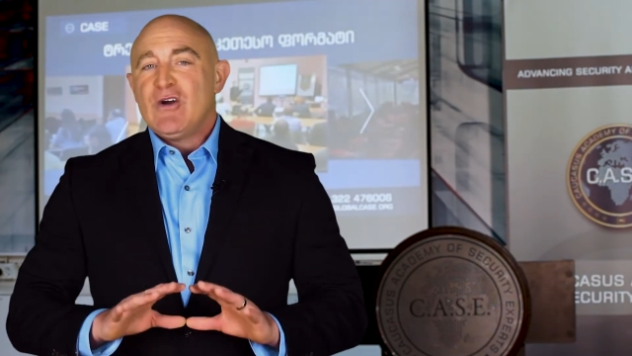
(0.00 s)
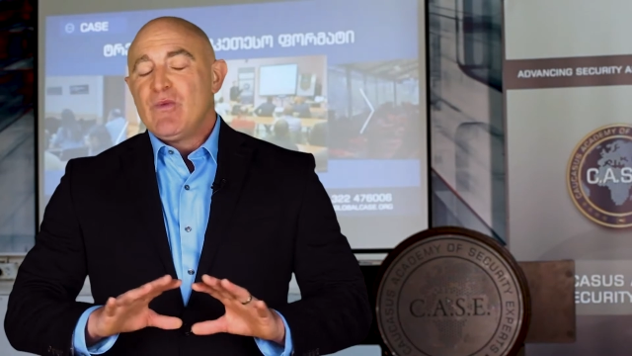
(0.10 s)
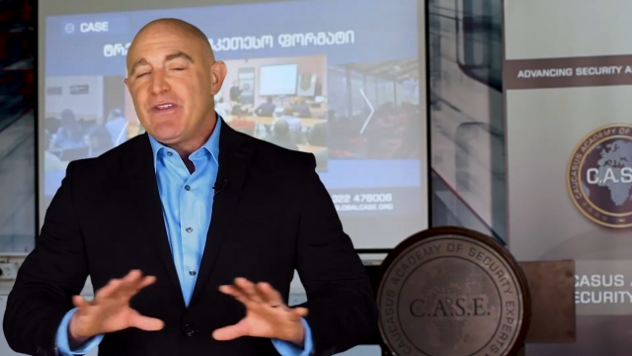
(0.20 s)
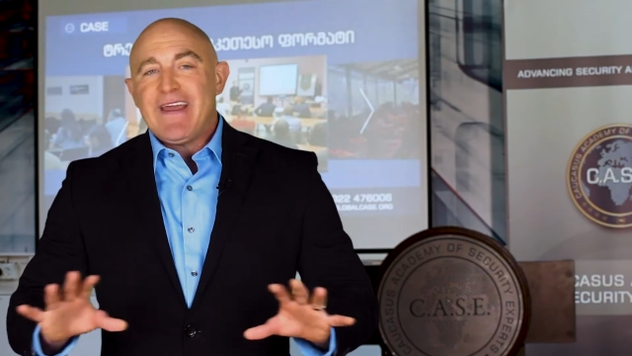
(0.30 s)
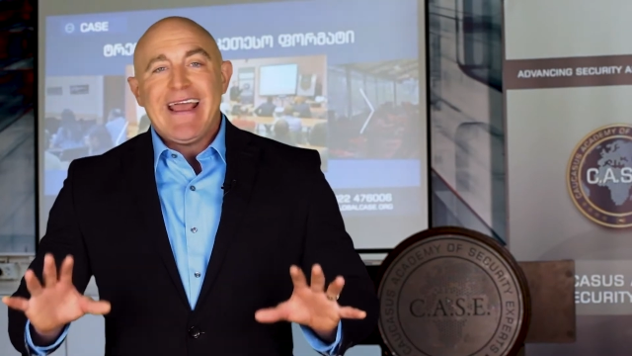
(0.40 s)

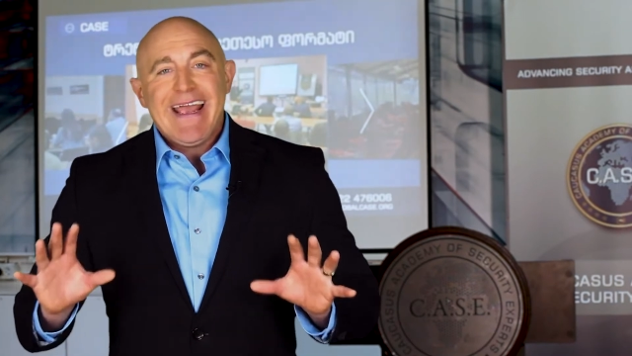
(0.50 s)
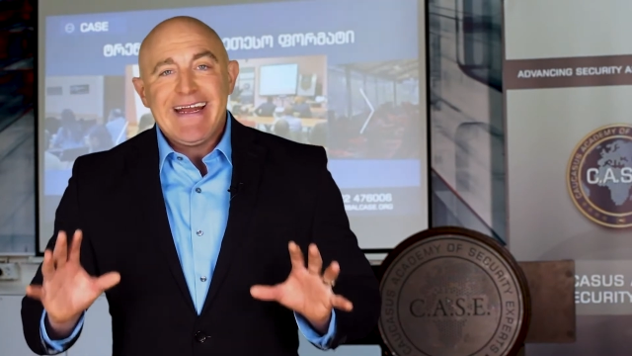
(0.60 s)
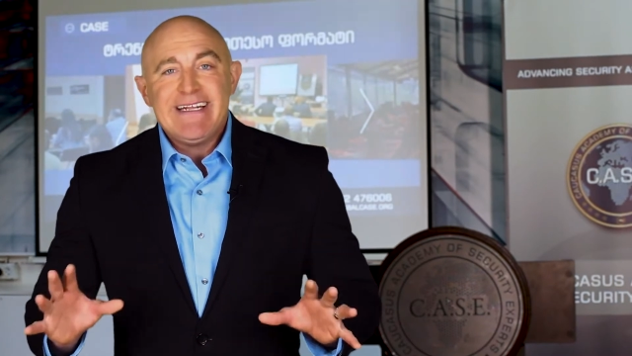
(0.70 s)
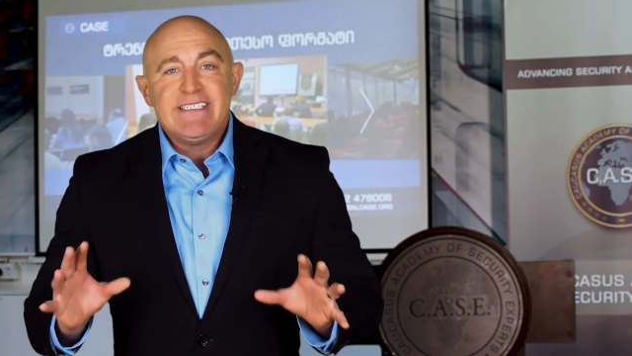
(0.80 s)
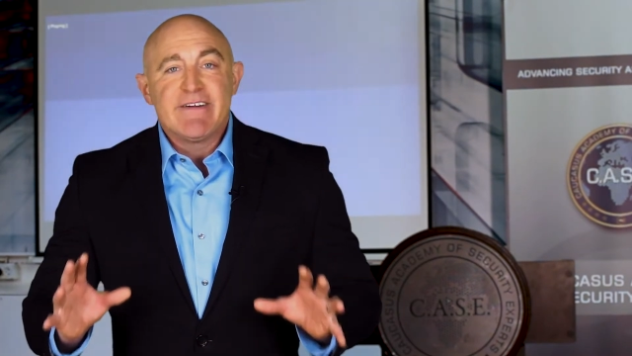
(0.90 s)
With
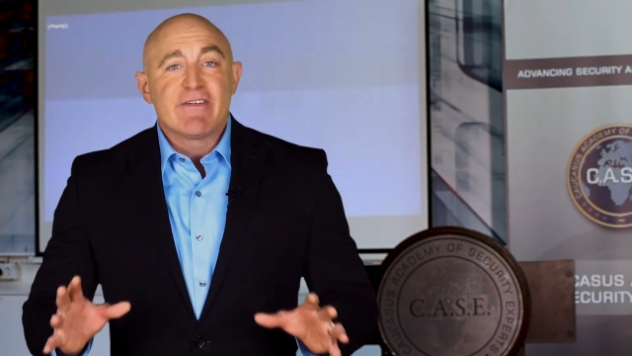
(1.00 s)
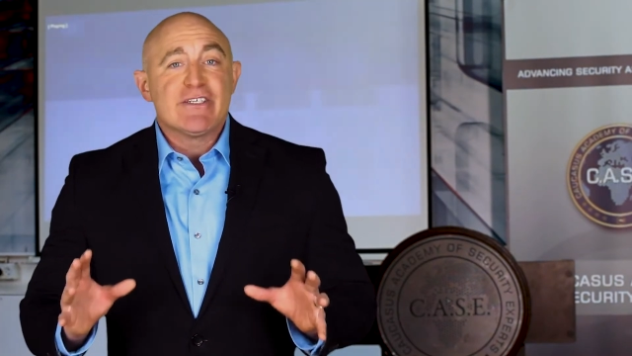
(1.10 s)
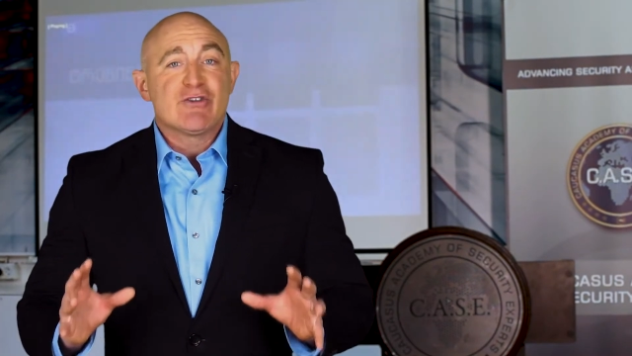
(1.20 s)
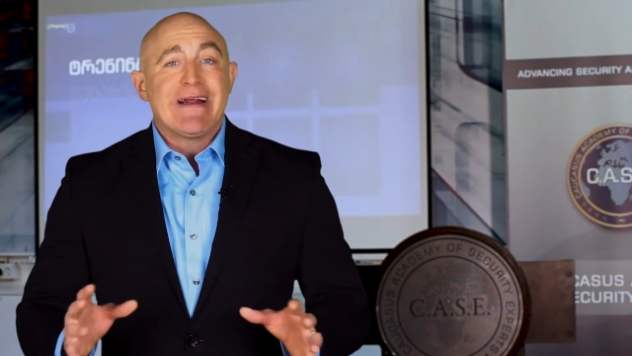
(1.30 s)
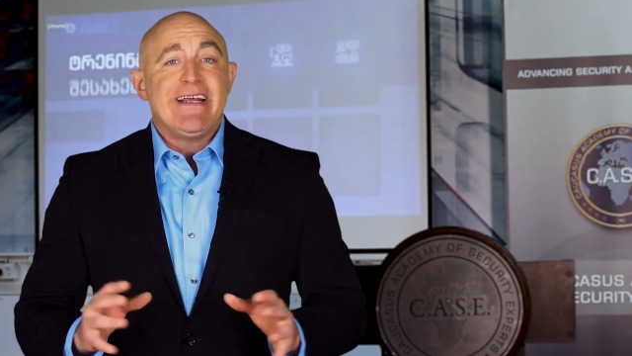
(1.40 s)
80 different
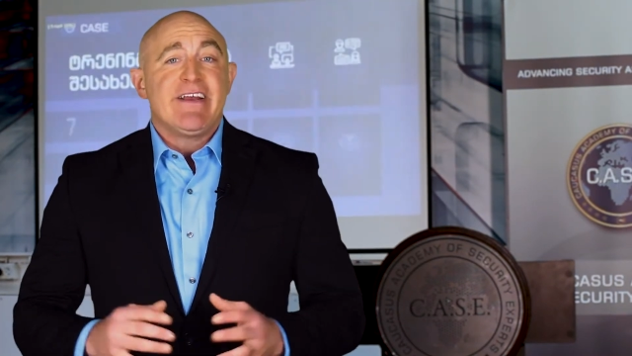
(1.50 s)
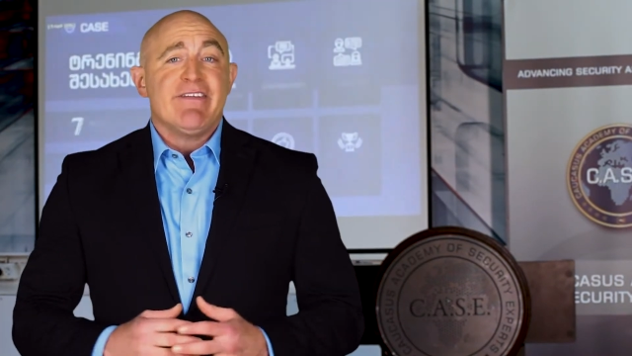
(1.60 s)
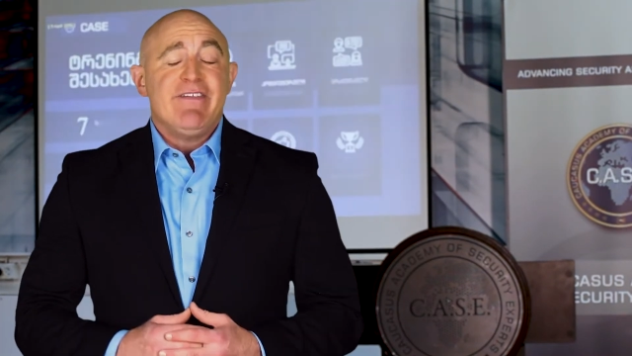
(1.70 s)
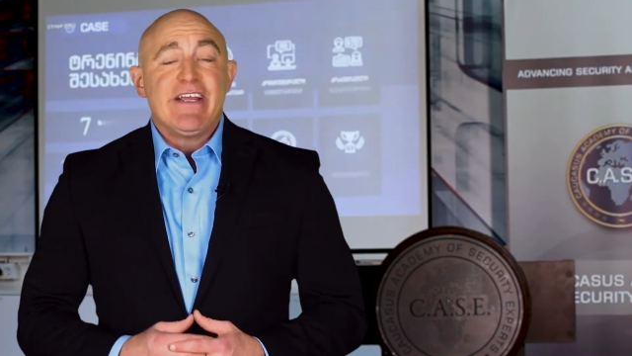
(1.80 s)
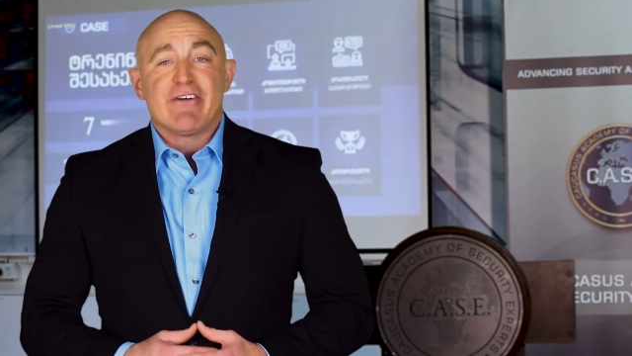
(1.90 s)
training
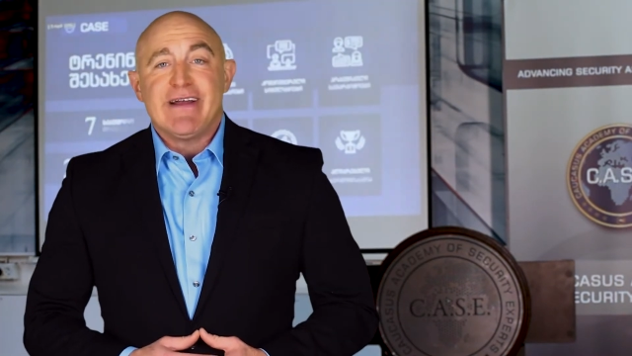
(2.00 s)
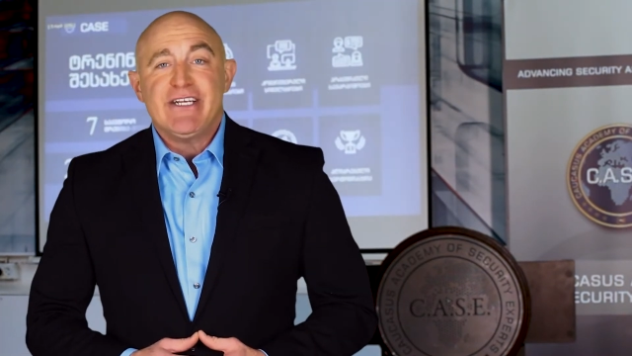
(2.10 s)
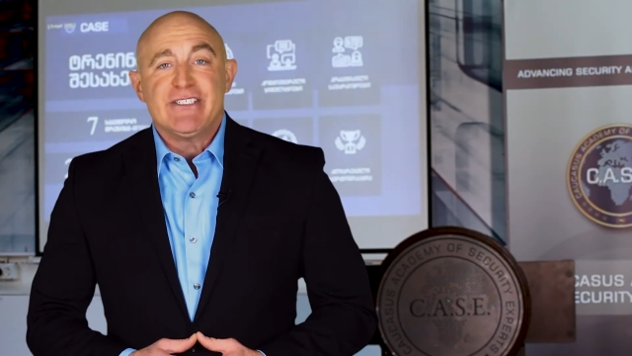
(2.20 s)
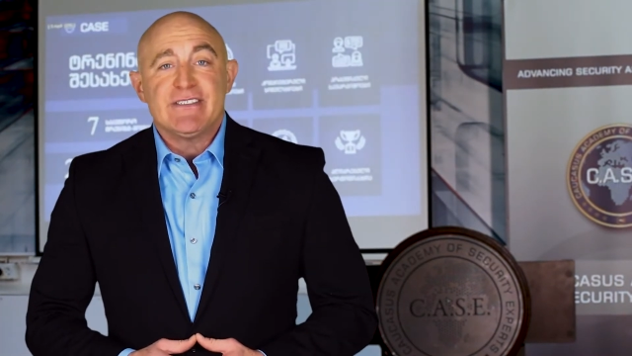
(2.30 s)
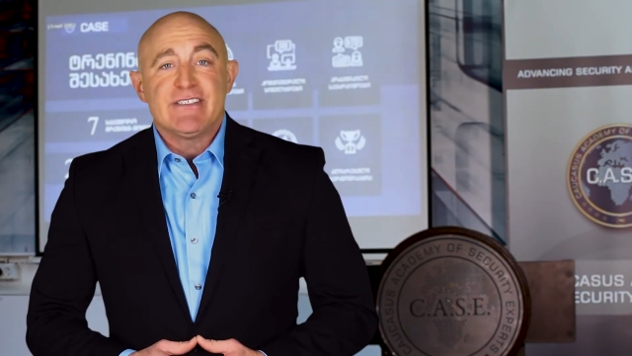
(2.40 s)

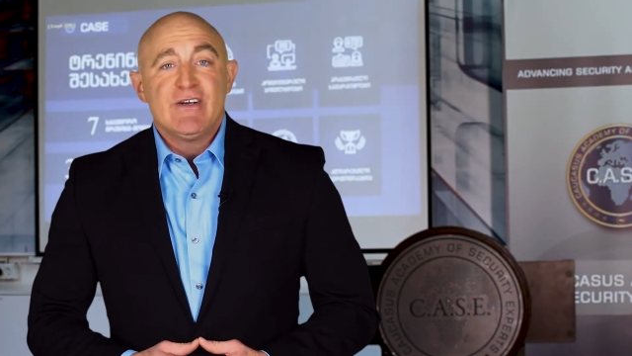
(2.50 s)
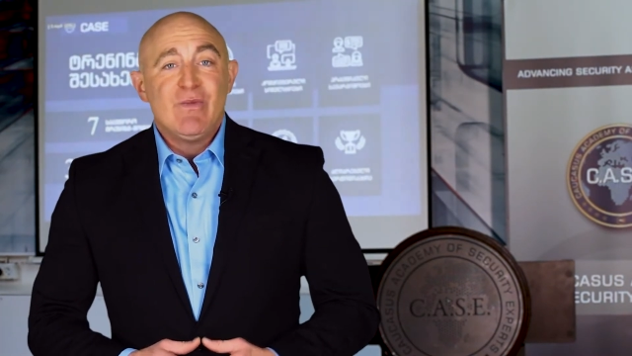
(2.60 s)
configurations,